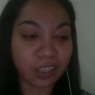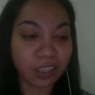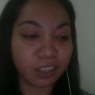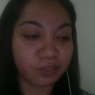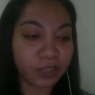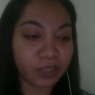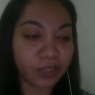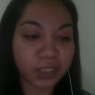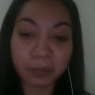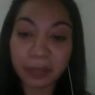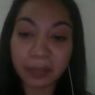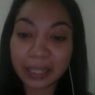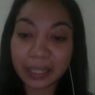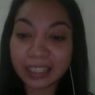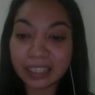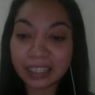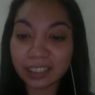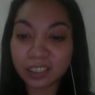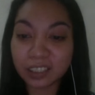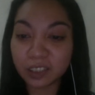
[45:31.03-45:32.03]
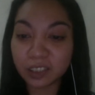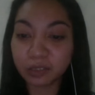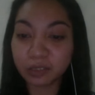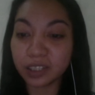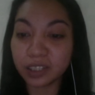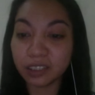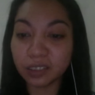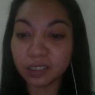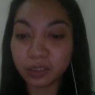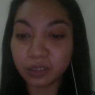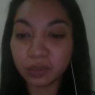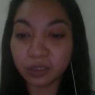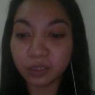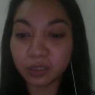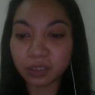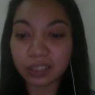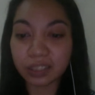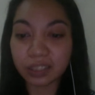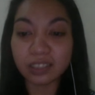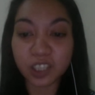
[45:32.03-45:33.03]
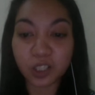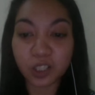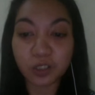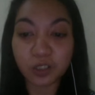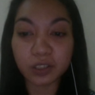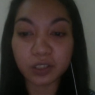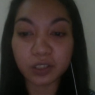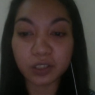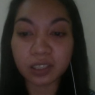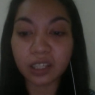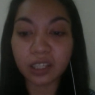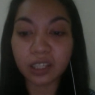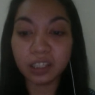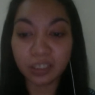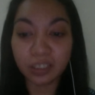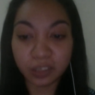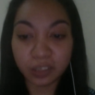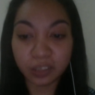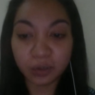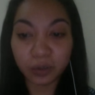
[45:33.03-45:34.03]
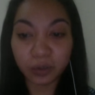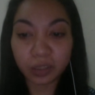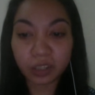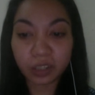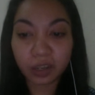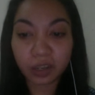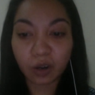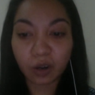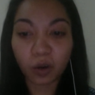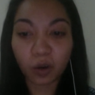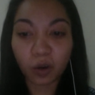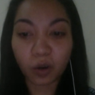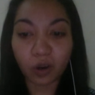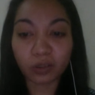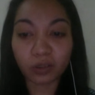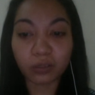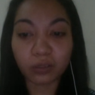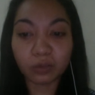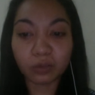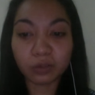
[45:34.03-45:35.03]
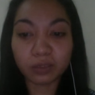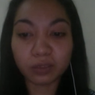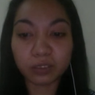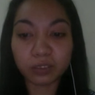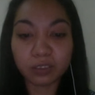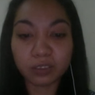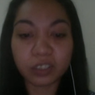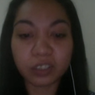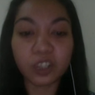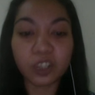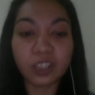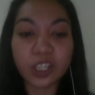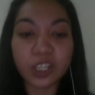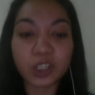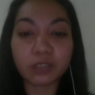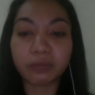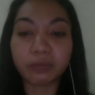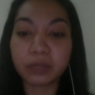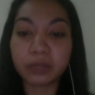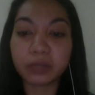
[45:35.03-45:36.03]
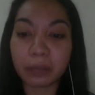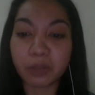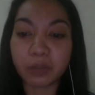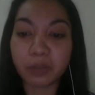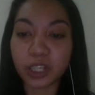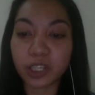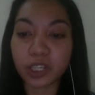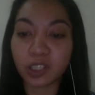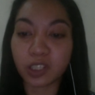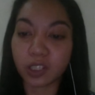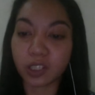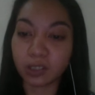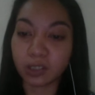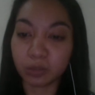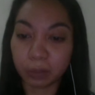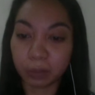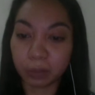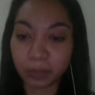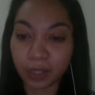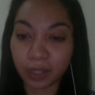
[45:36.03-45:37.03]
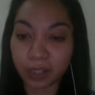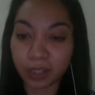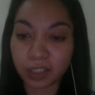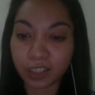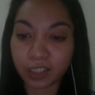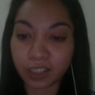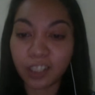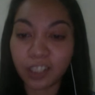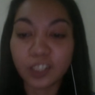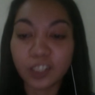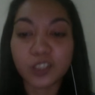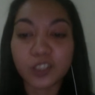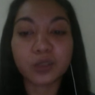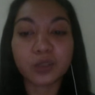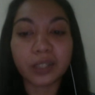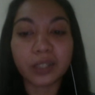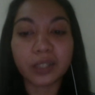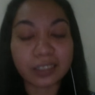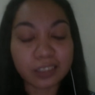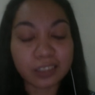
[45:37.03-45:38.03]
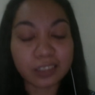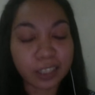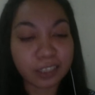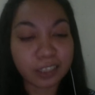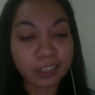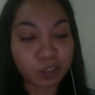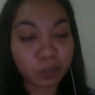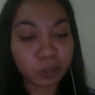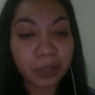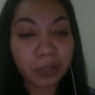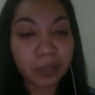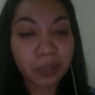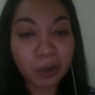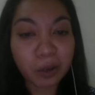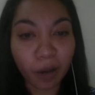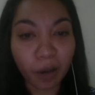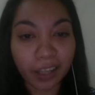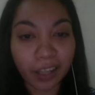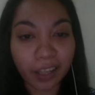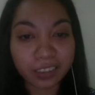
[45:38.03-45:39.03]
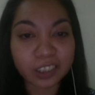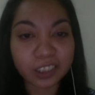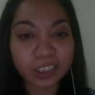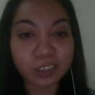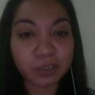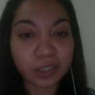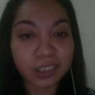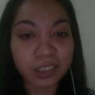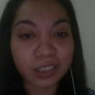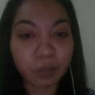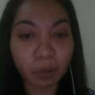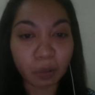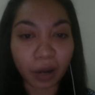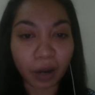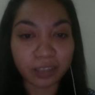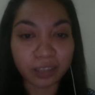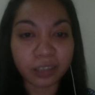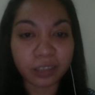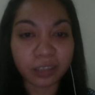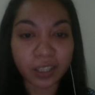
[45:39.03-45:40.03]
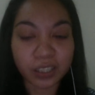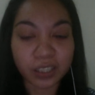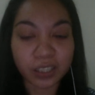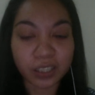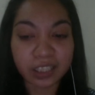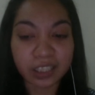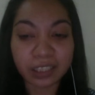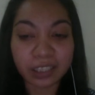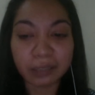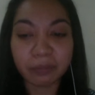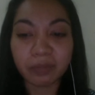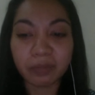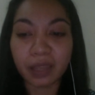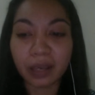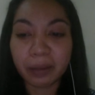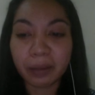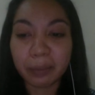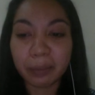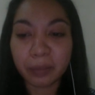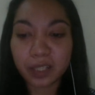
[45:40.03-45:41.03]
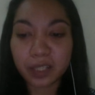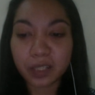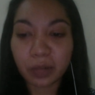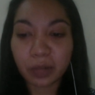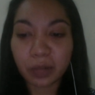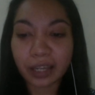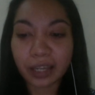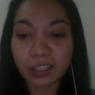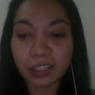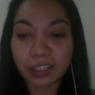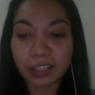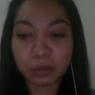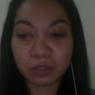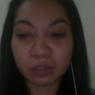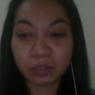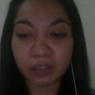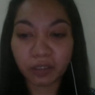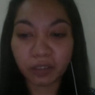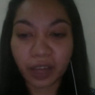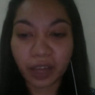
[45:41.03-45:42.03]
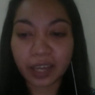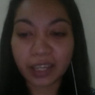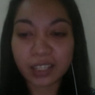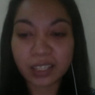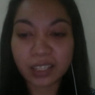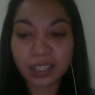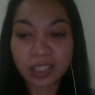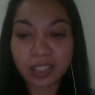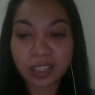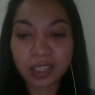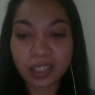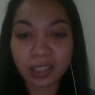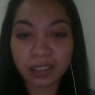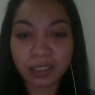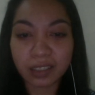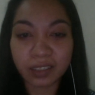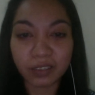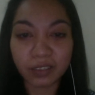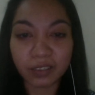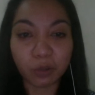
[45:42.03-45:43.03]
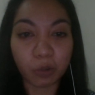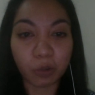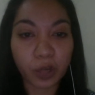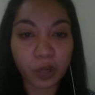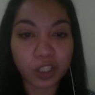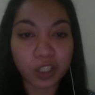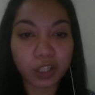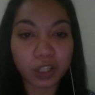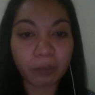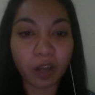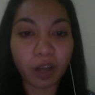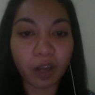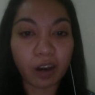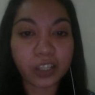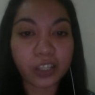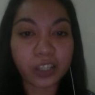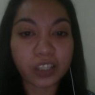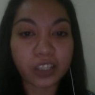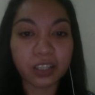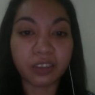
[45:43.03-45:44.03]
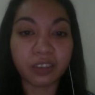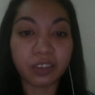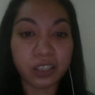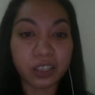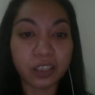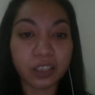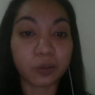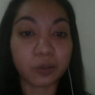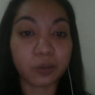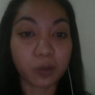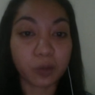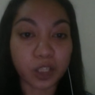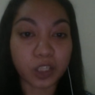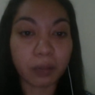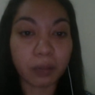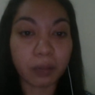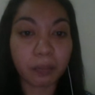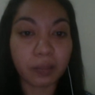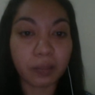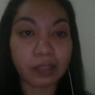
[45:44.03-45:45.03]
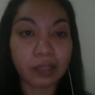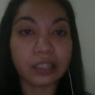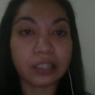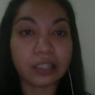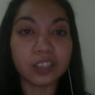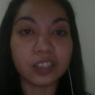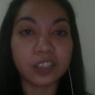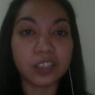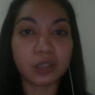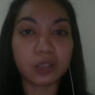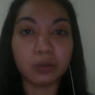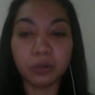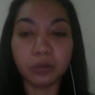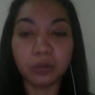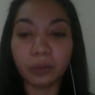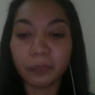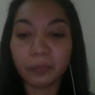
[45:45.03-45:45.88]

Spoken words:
explaining to the youth, the indigenous youth, on the issue of climate change and REDD+. So it took me a while. It took us a while, our team, because we had to devise the workshop, the arts and theater workshop, into